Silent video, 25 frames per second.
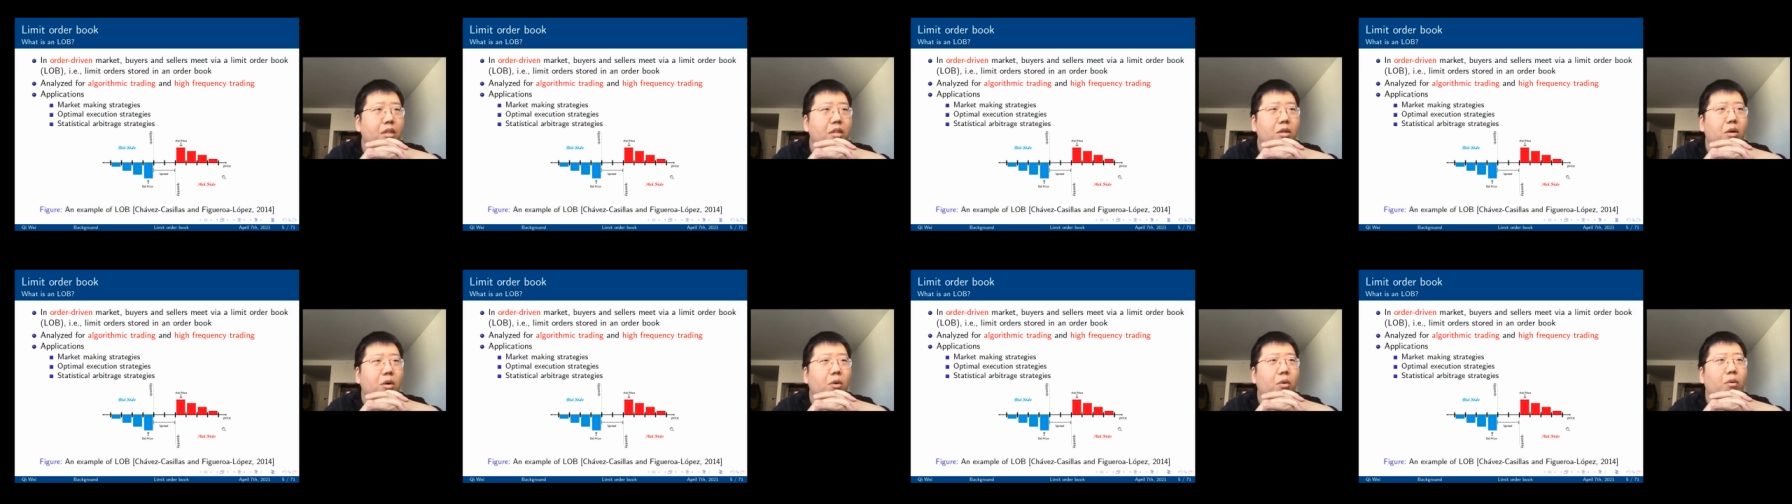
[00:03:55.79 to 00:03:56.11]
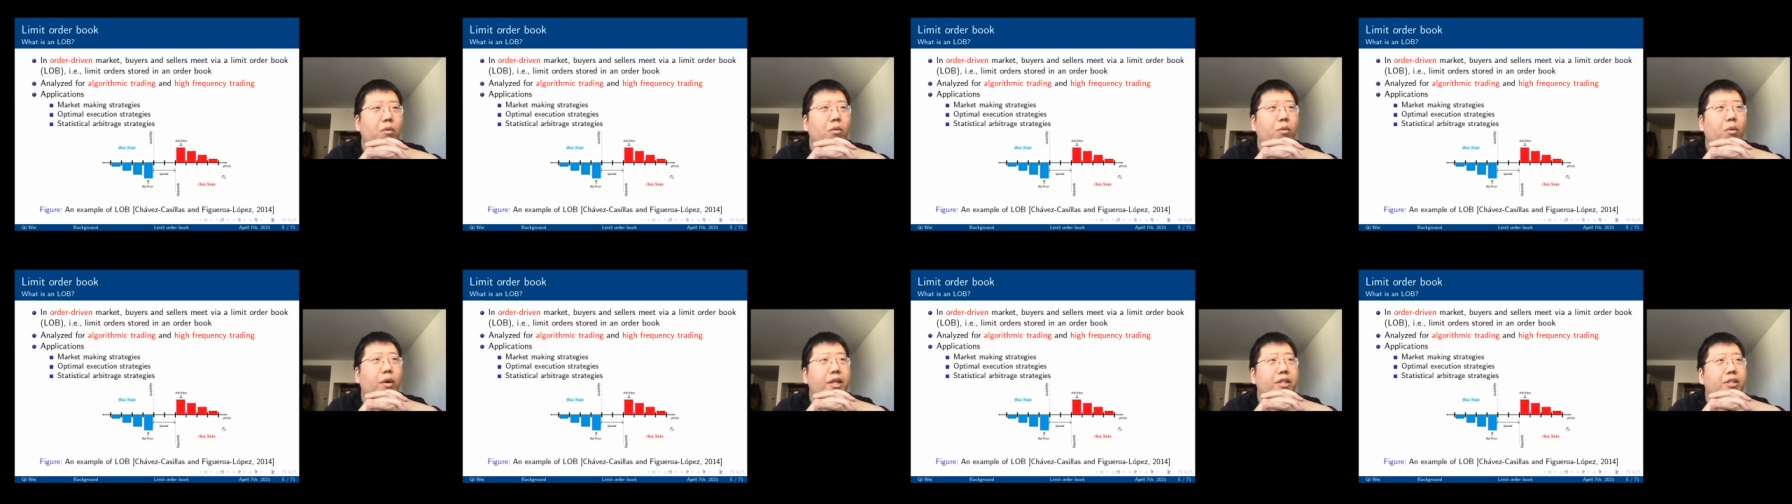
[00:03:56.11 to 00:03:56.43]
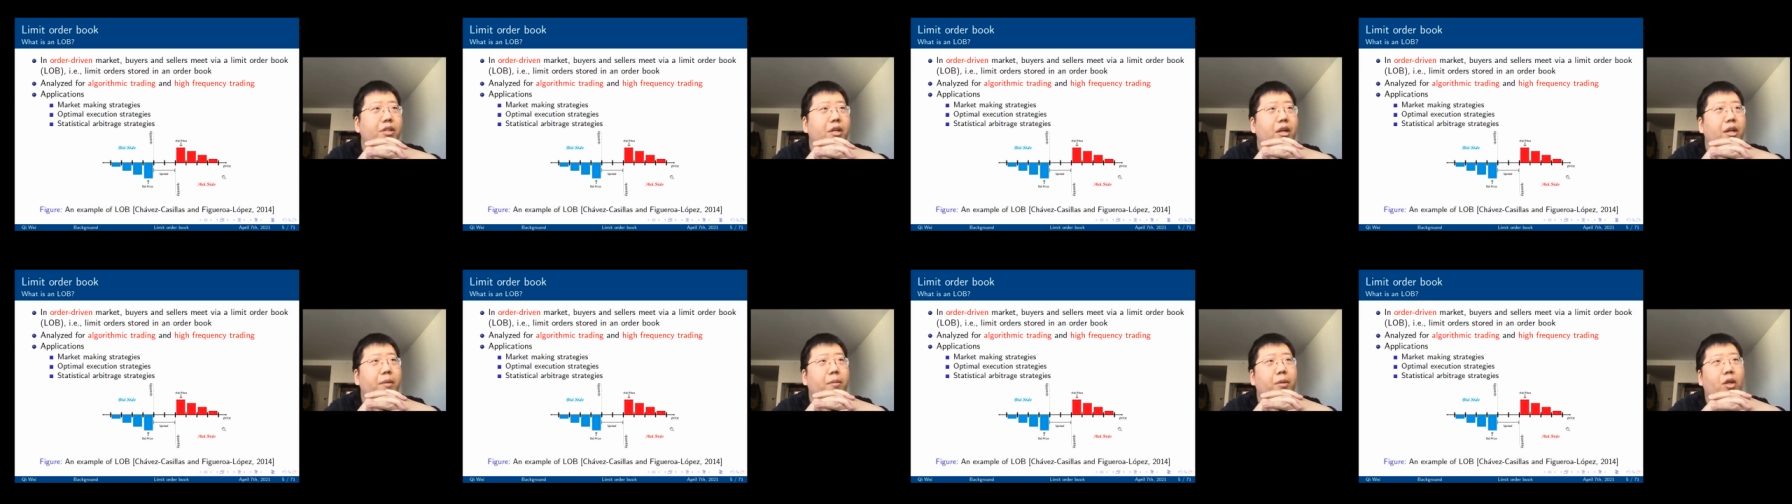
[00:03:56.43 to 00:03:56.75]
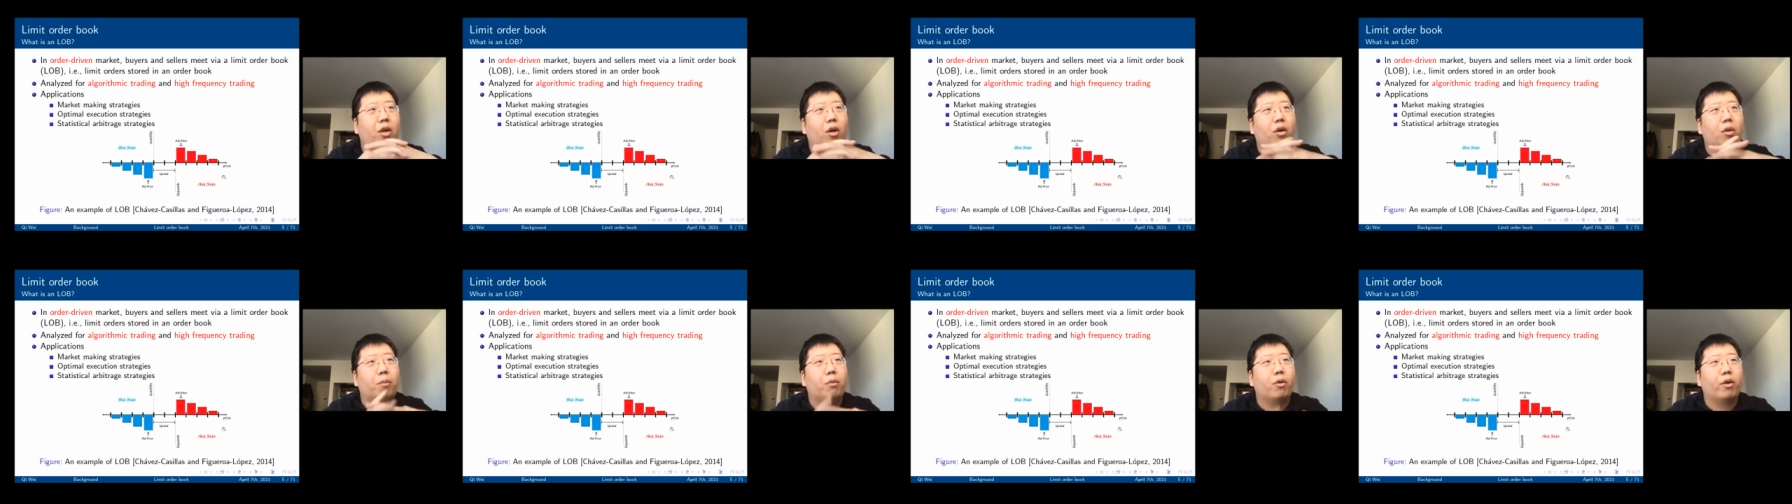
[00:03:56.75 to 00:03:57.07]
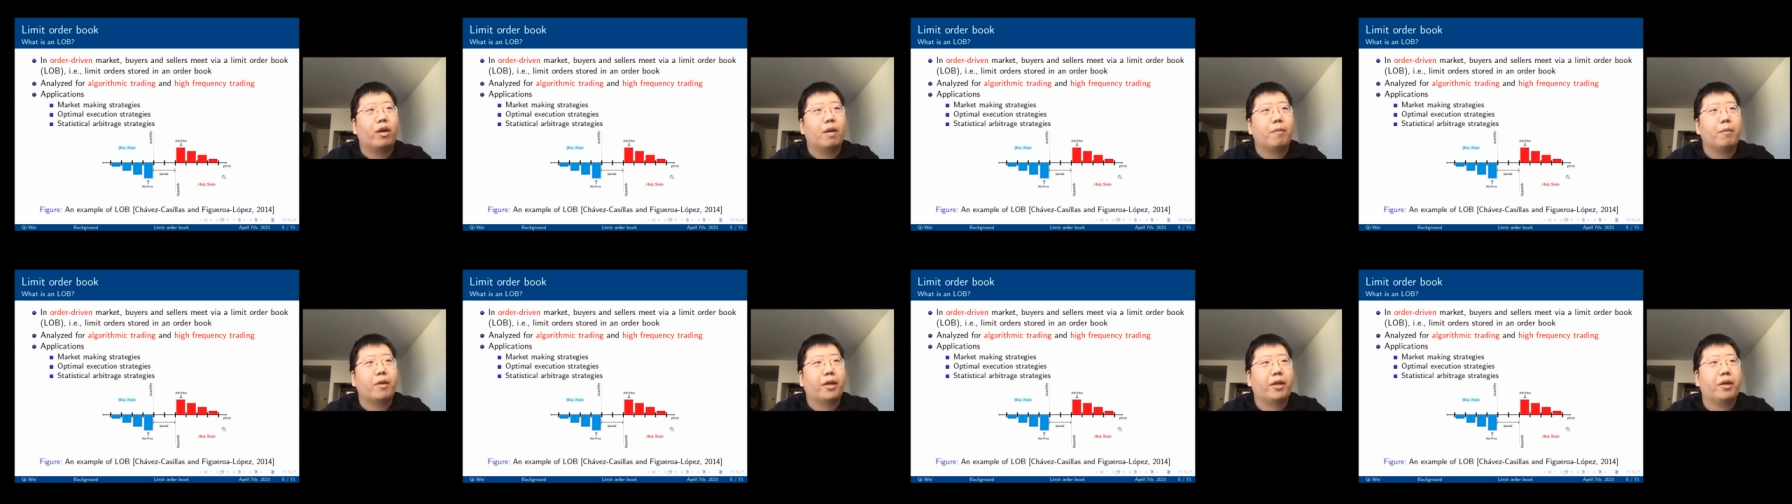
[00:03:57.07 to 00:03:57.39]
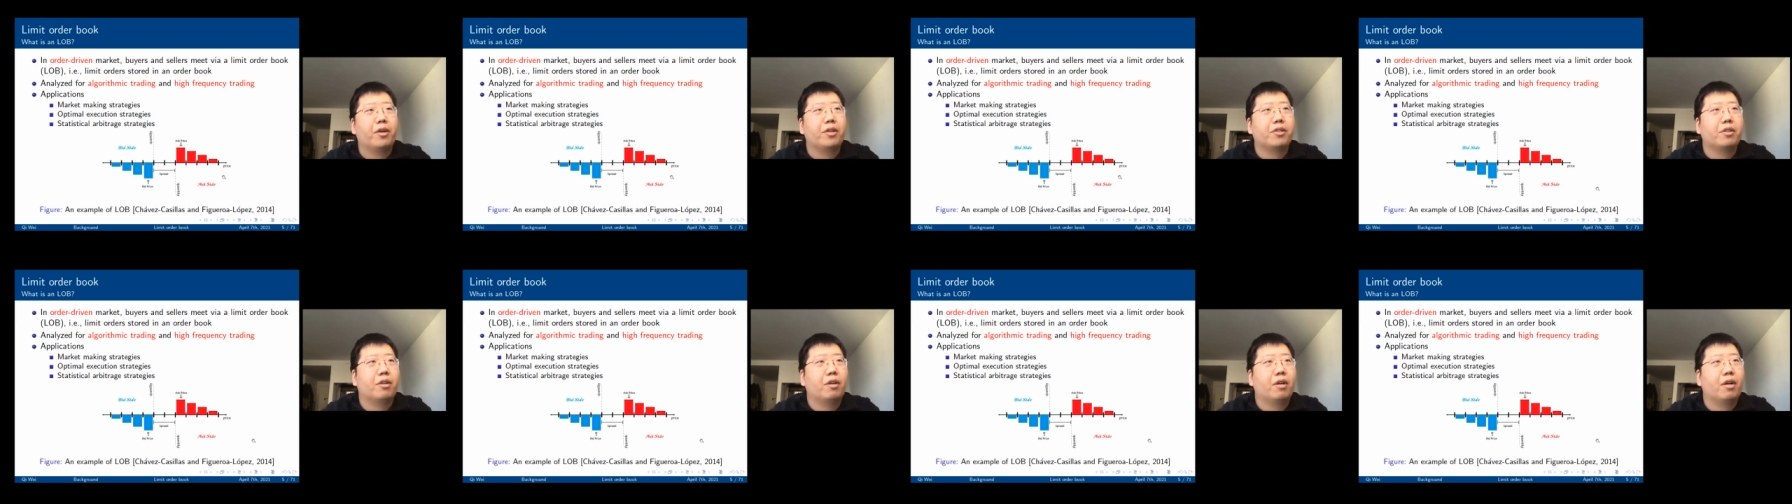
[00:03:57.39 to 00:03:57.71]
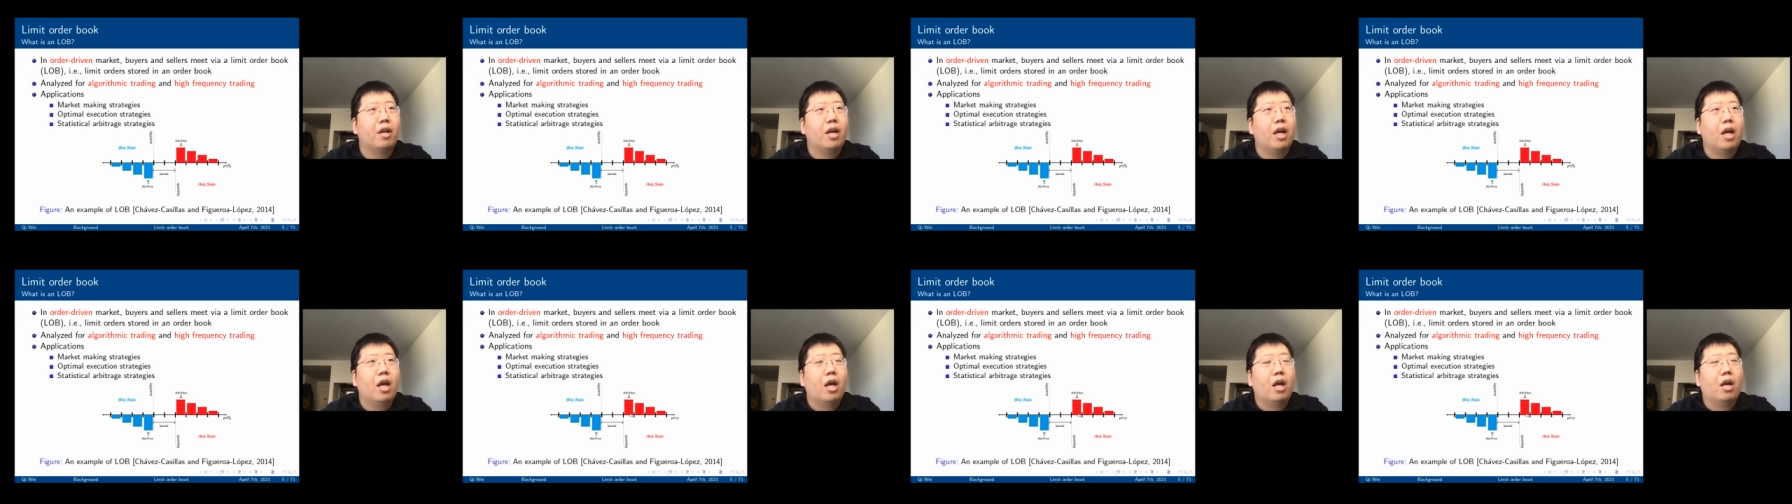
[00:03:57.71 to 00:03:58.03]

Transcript: So what is a limited order book? Here's a